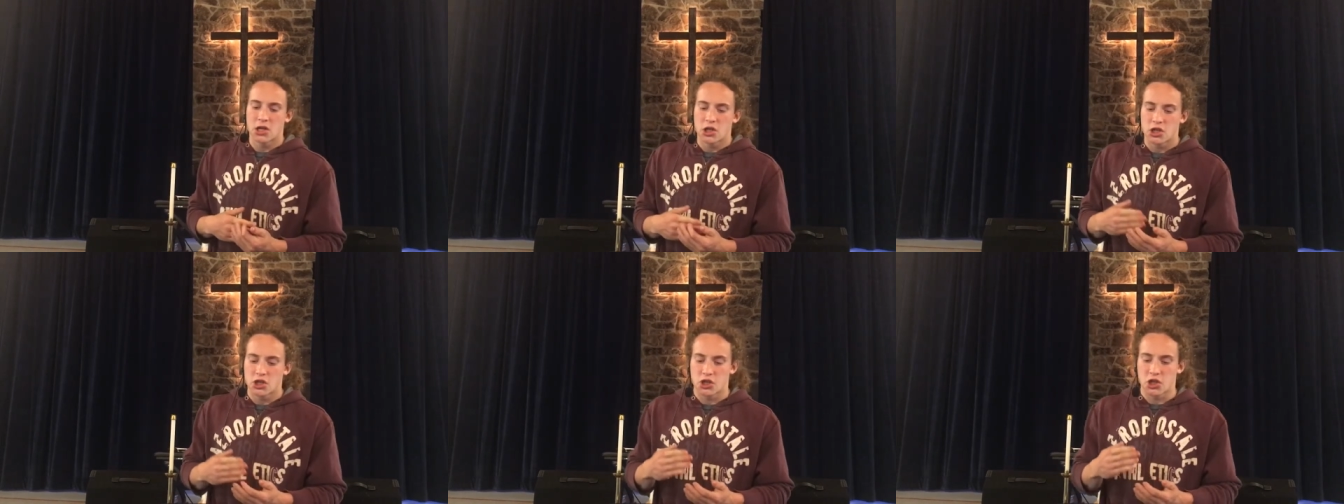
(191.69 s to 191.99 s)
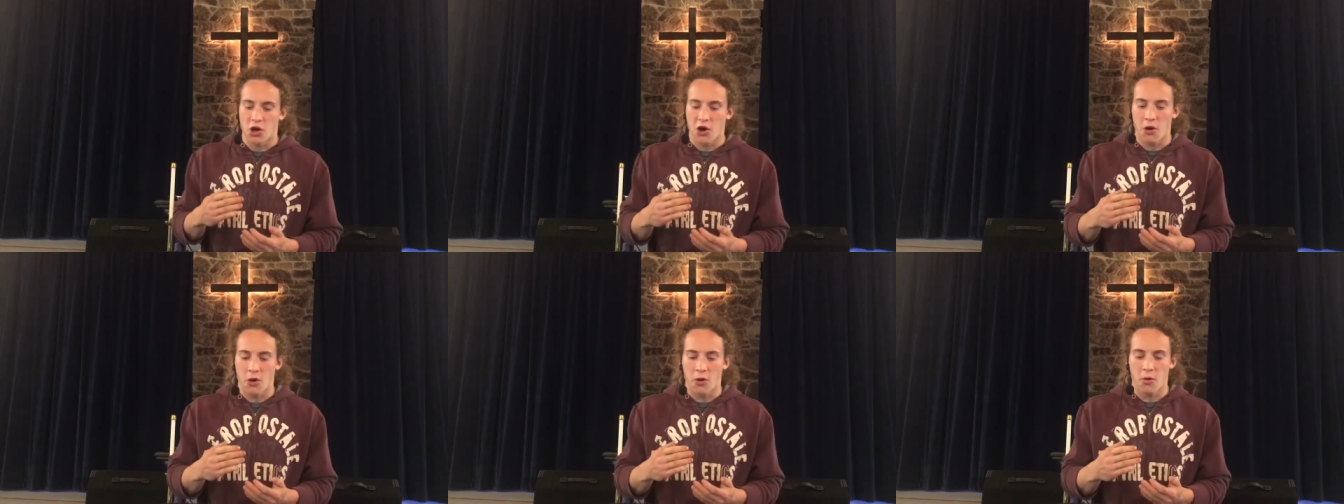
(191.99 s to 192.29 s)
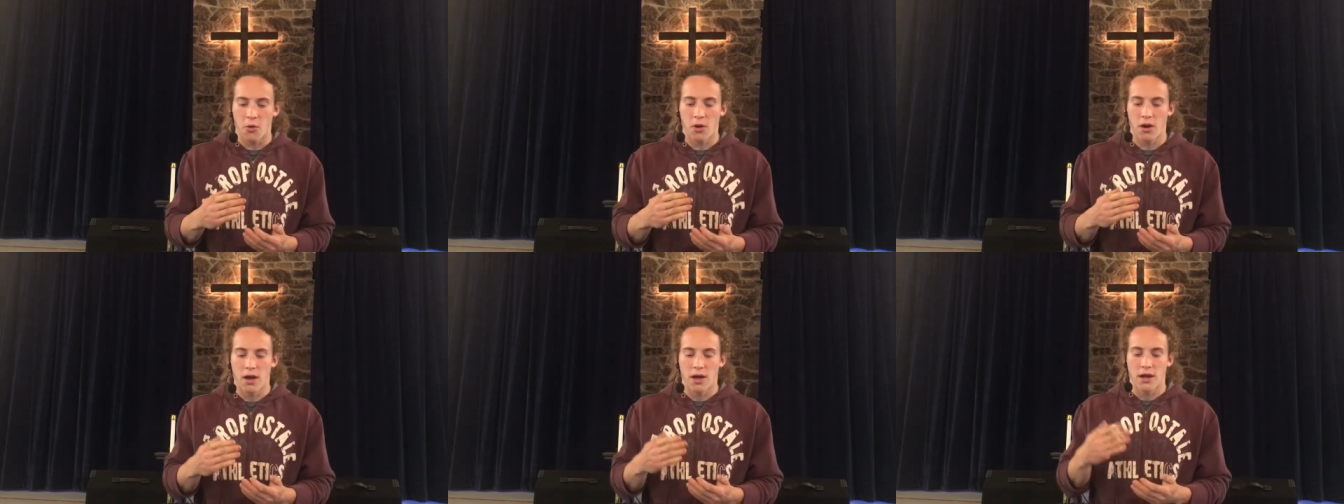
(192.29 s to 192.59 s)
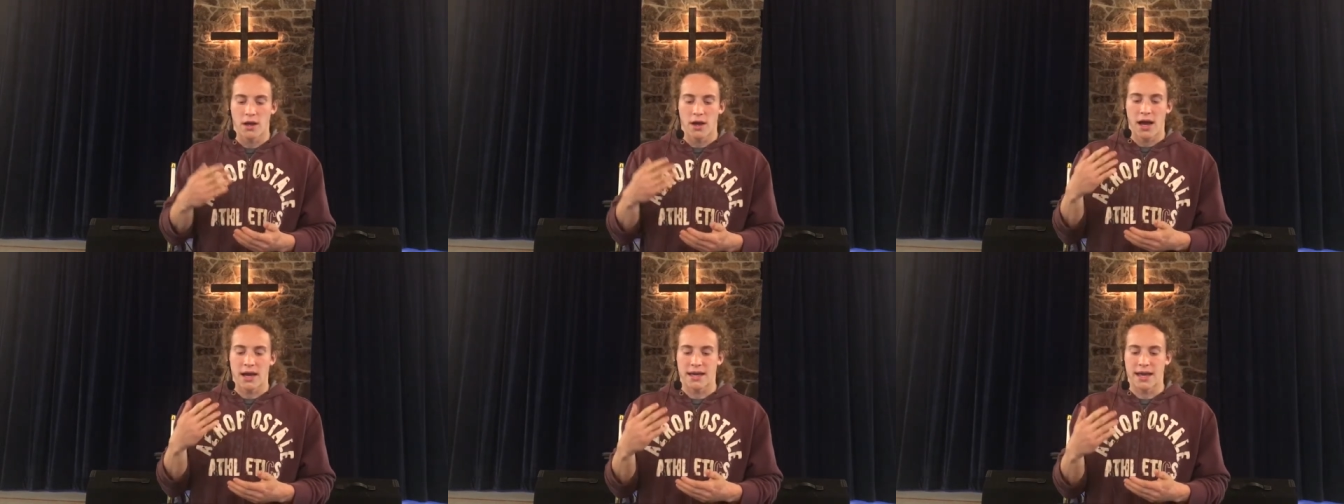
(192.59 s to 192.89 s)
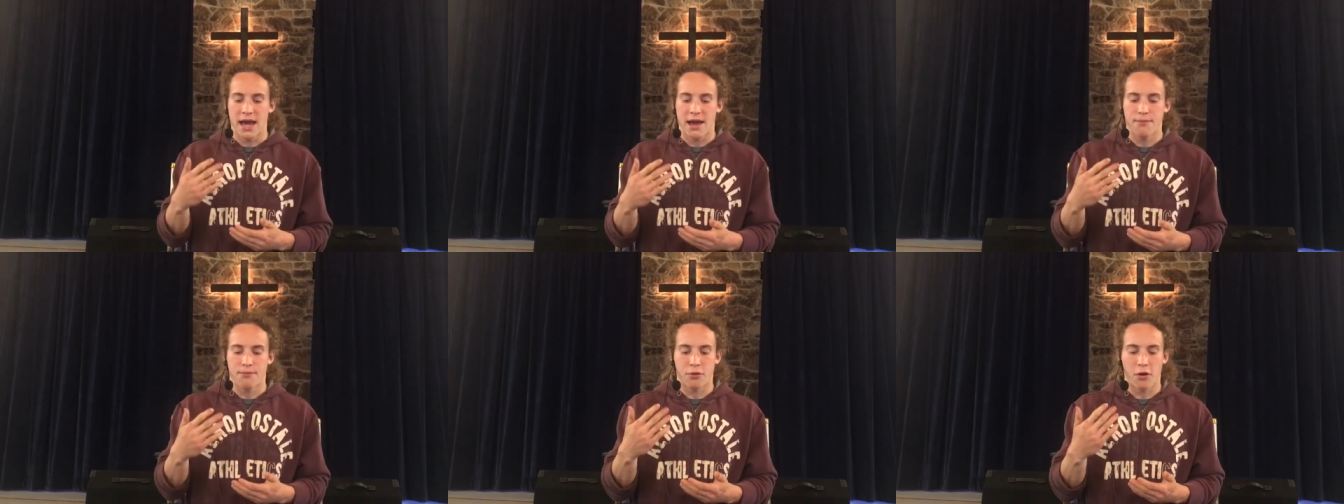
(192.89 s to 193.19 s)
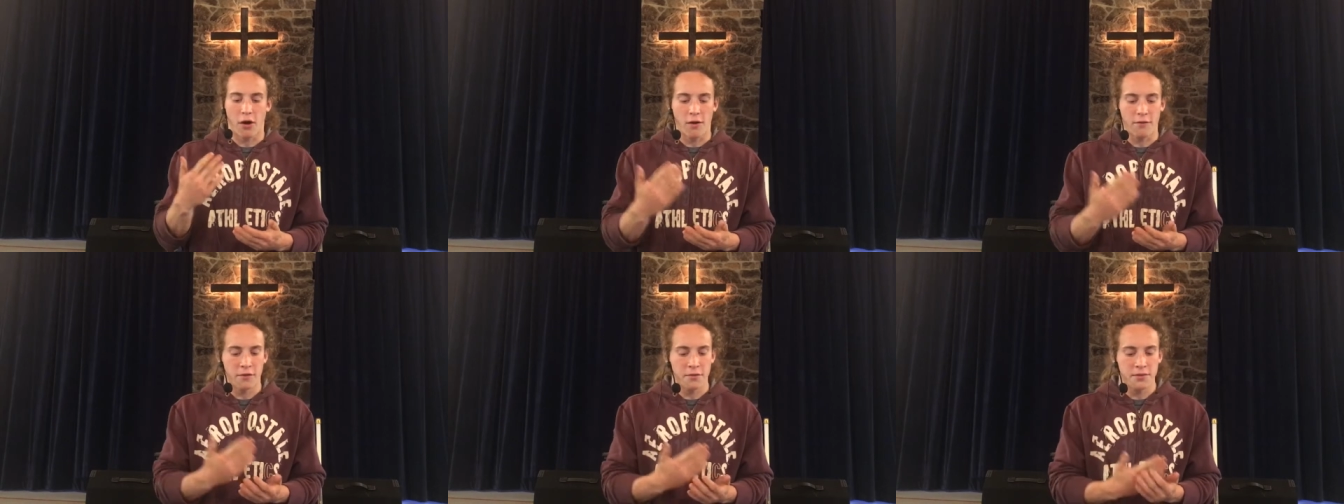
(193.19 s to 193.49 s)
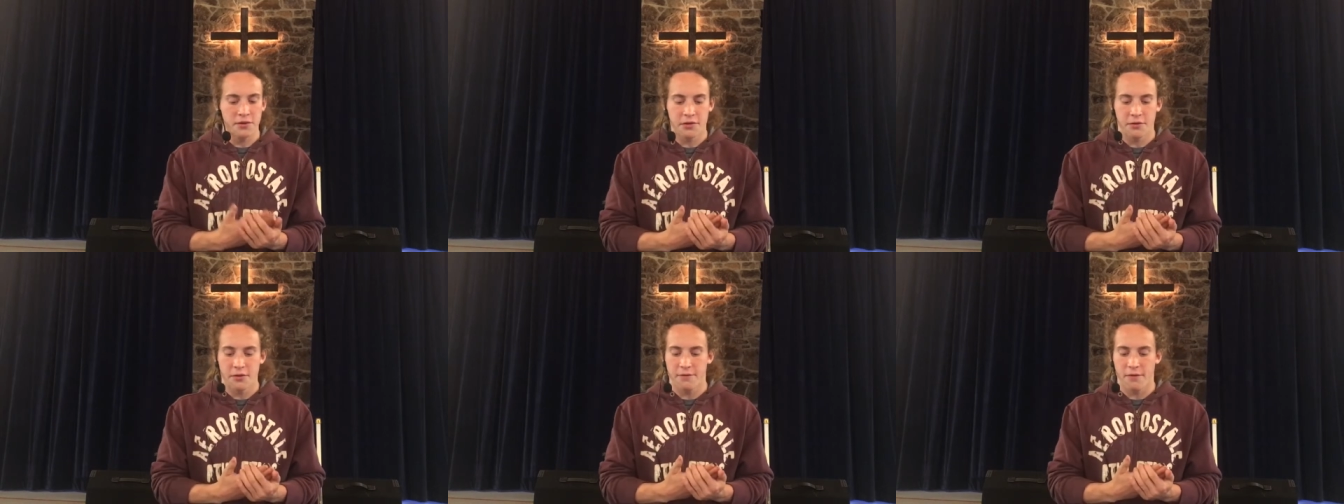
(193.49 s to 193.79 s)
So, again,
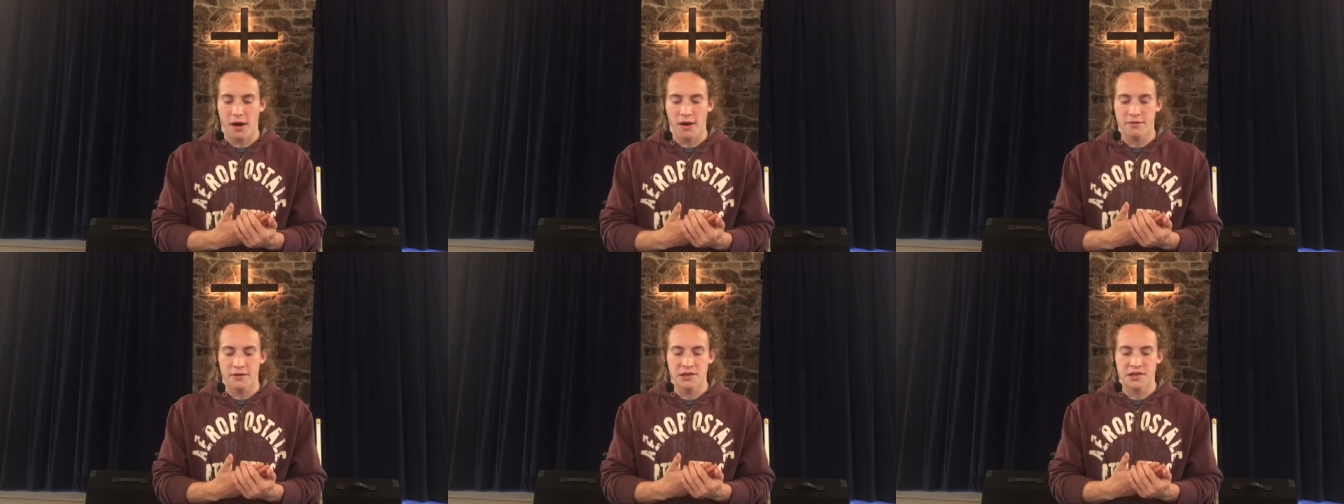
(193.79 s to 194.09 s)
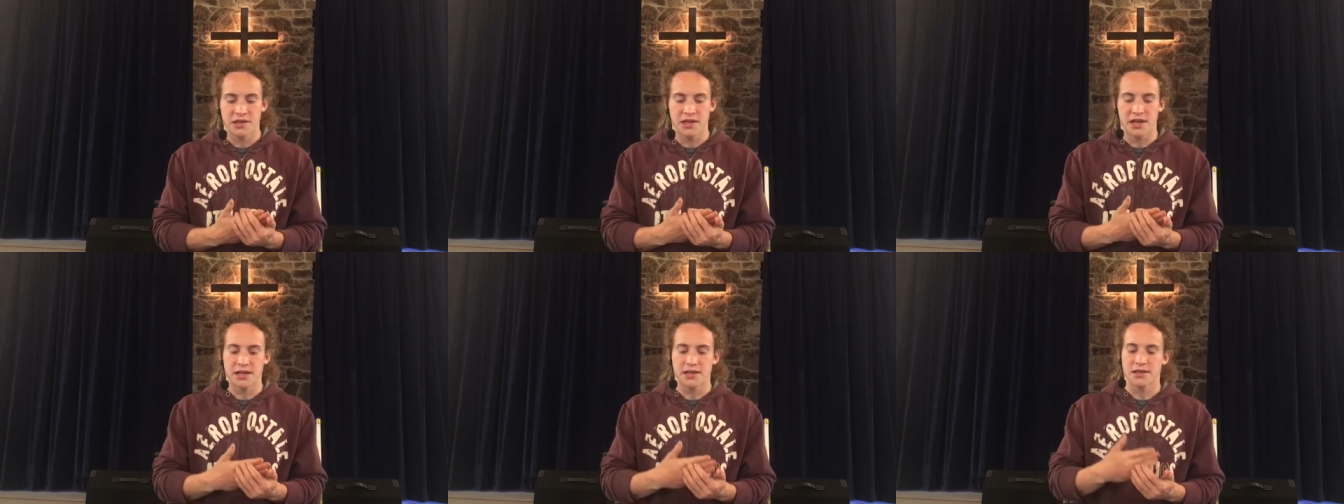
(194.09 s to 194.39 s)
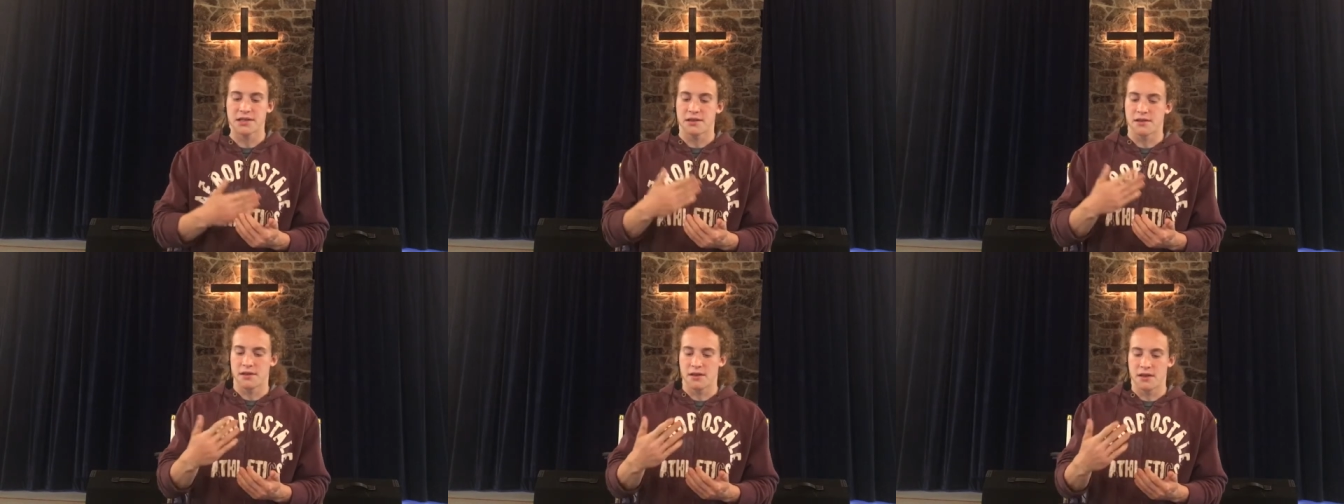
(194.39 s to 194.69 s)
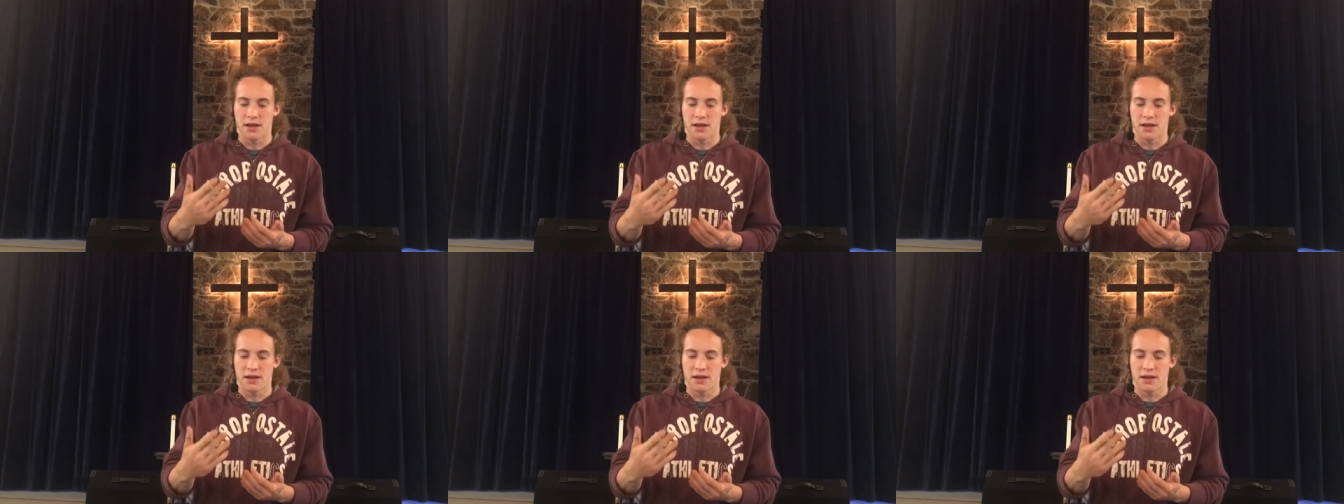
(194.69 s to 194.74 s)
Proverbs 3 5 to 6,